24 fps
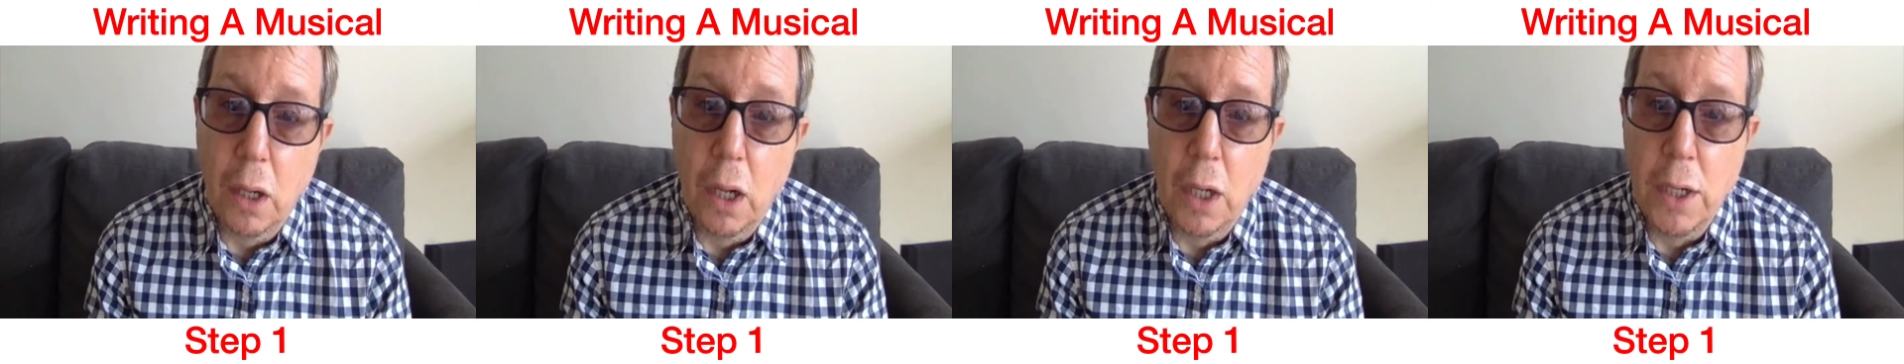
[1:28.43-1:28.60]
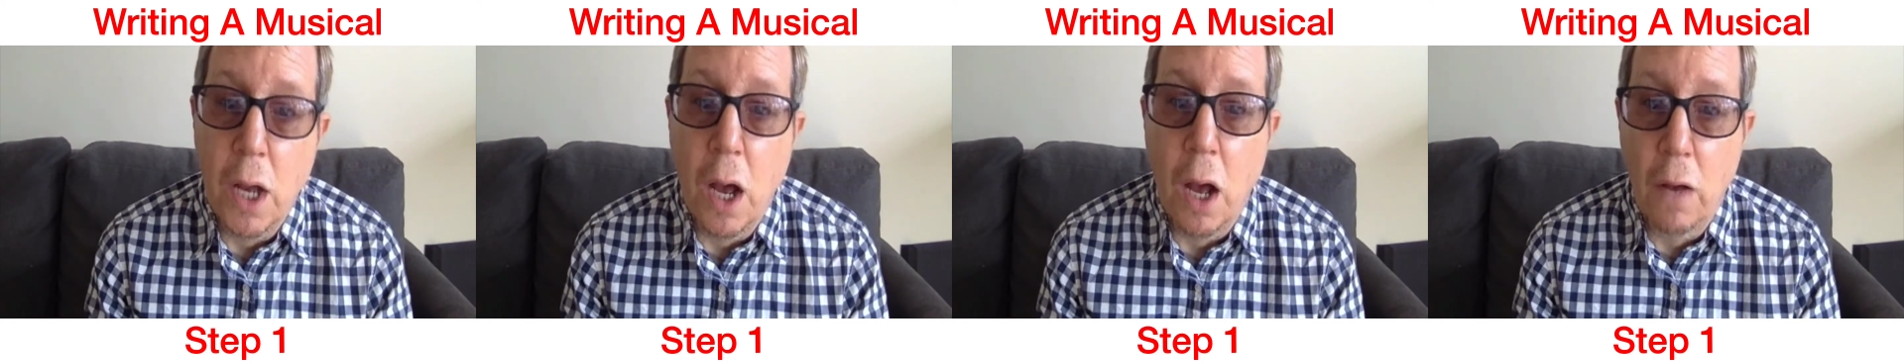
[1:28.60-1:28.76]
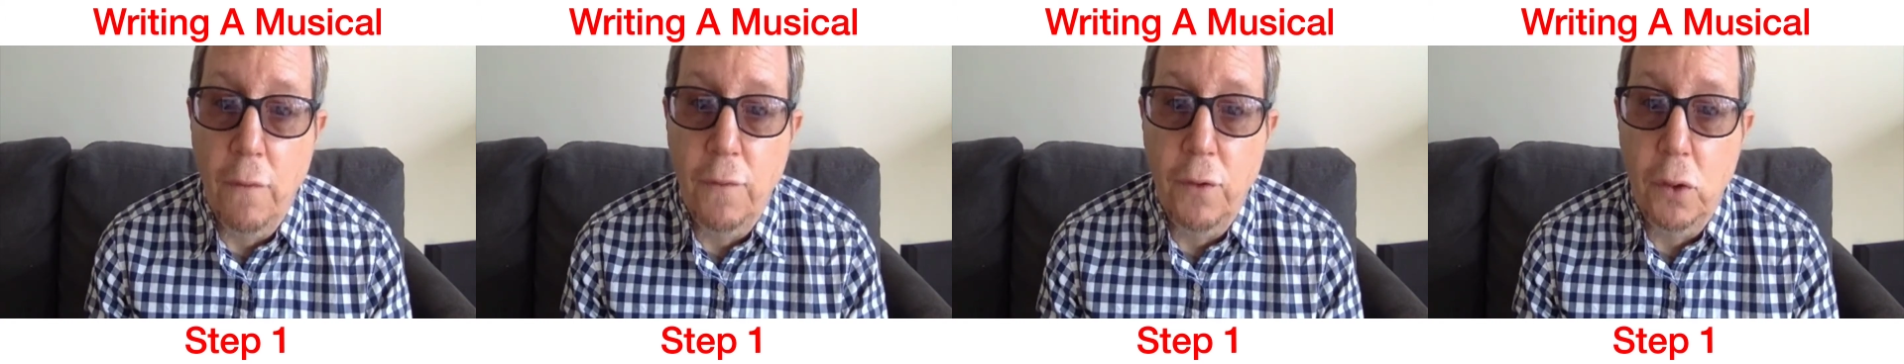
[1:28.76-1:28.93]
A
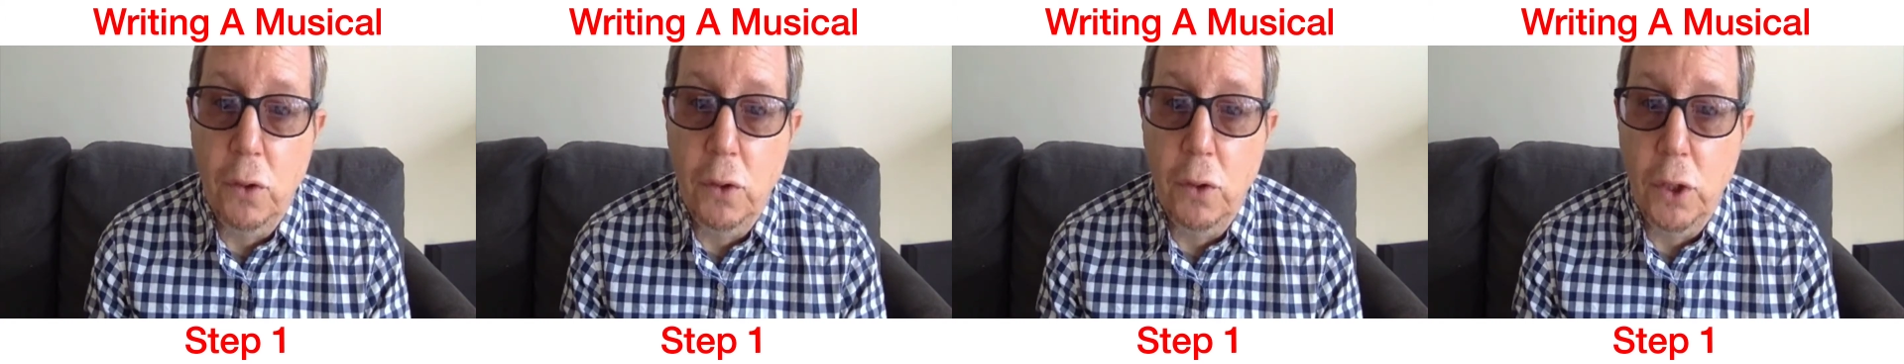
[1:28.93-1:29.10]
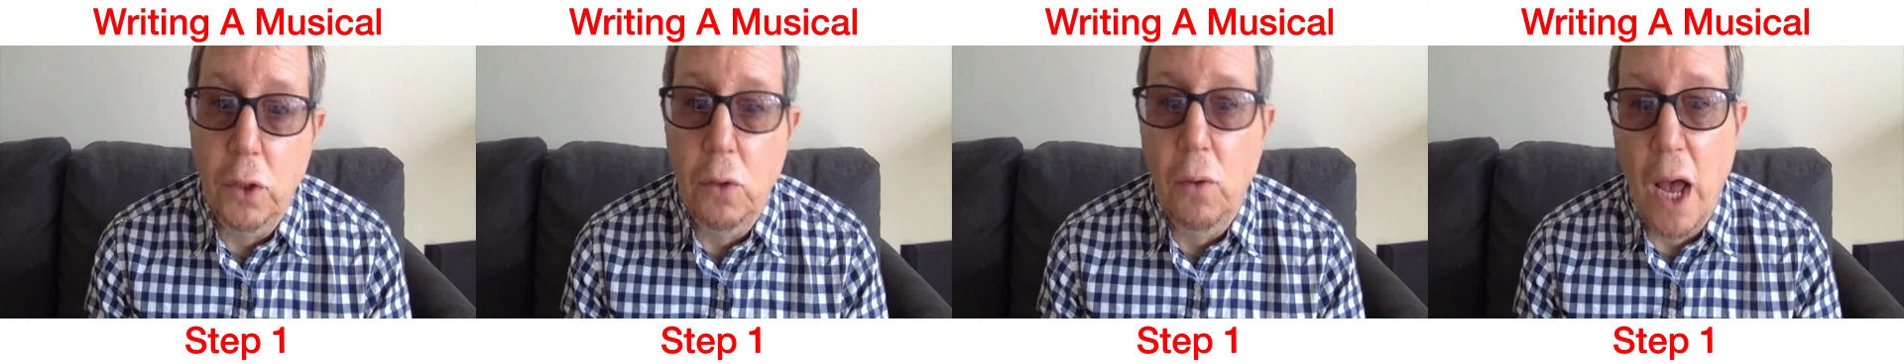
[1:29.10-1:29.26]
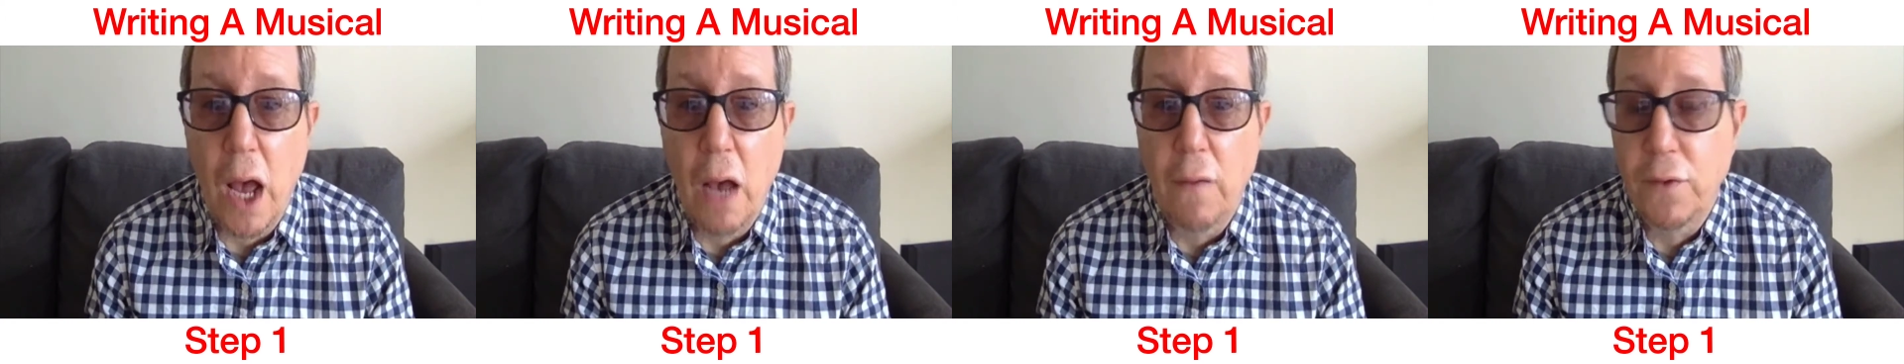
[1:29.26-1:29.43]
novel
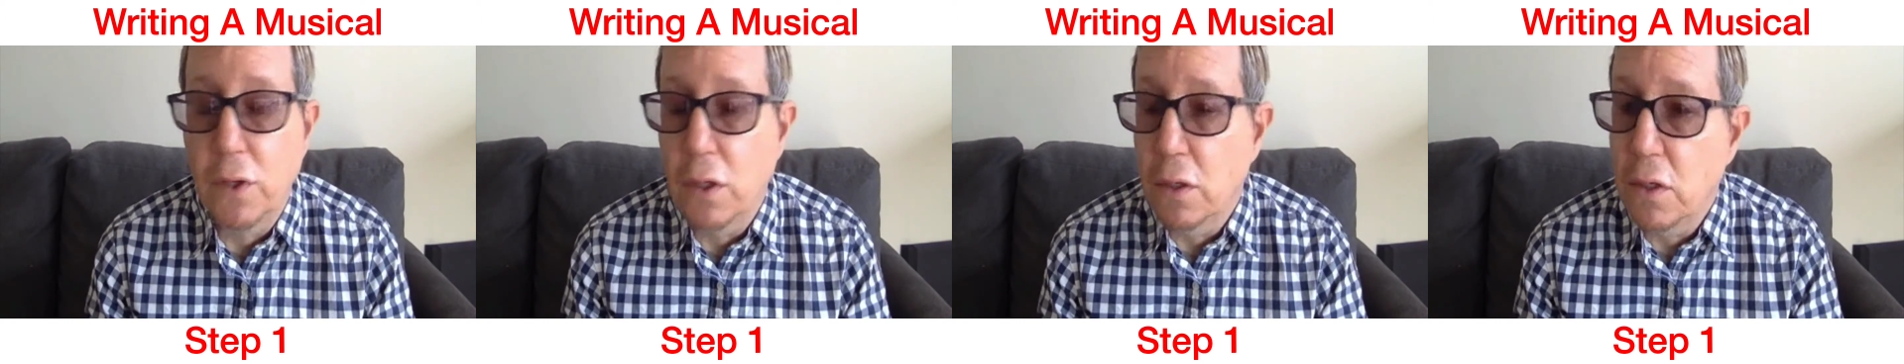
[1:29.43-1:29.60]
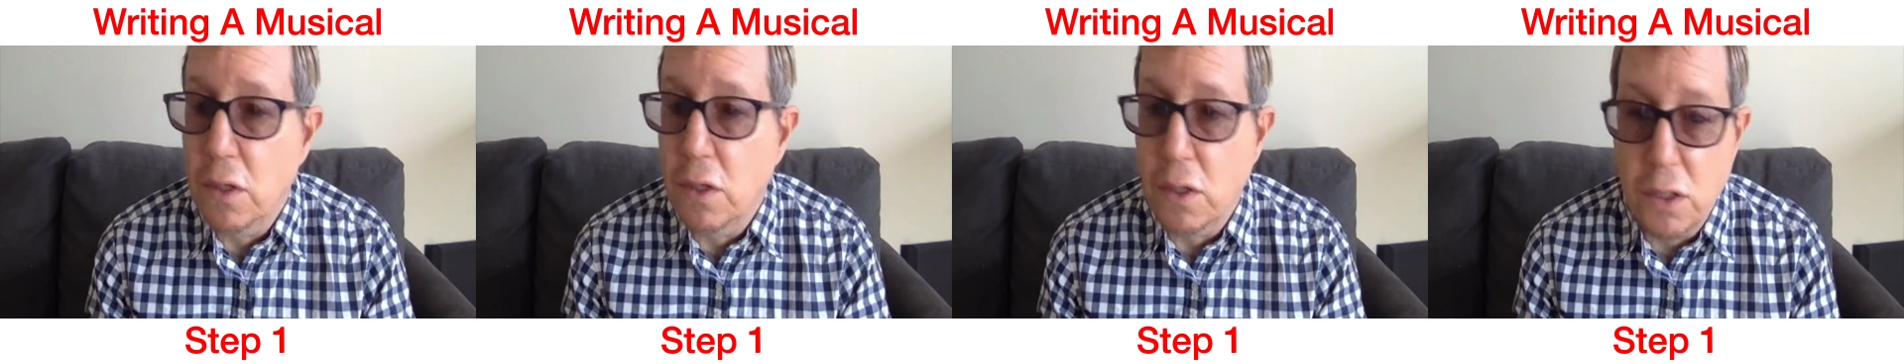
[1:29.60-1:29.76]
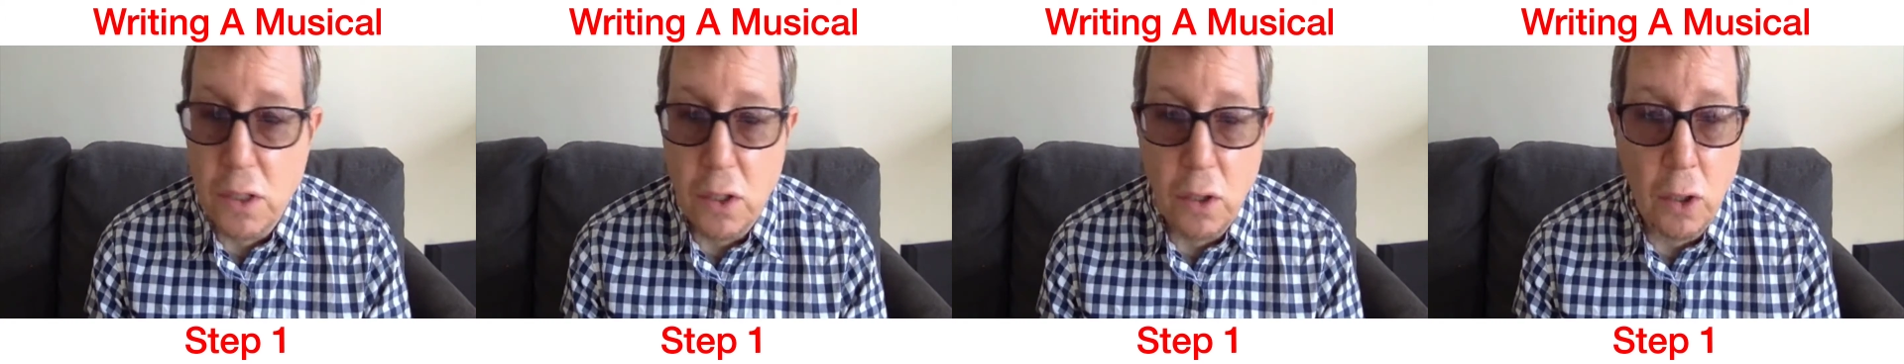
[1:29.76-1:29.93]
you have to
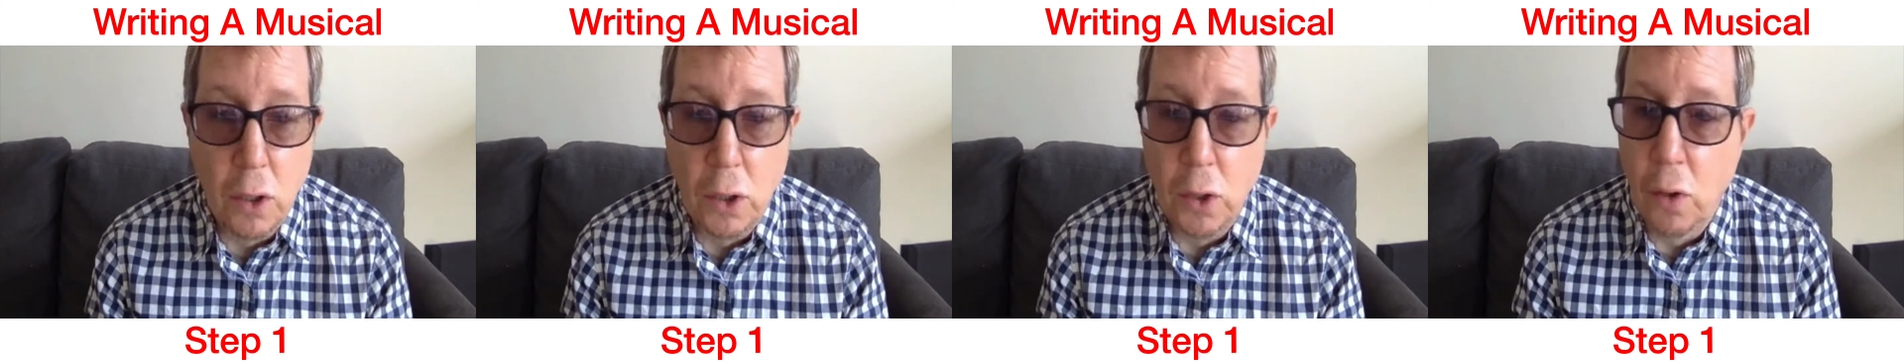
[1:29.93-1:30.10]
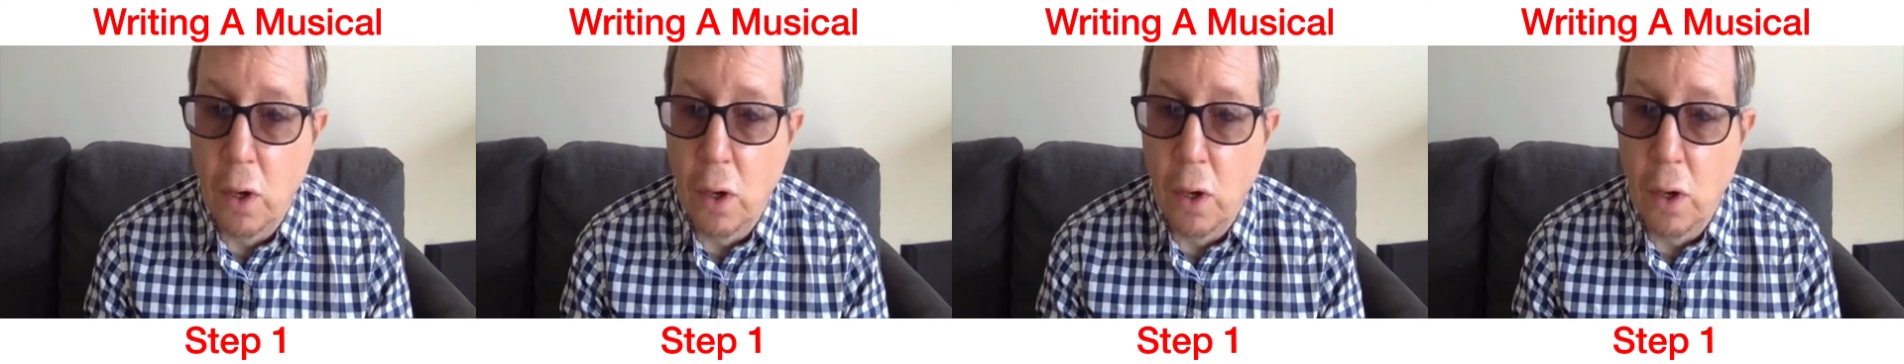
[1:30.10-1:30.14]
discern,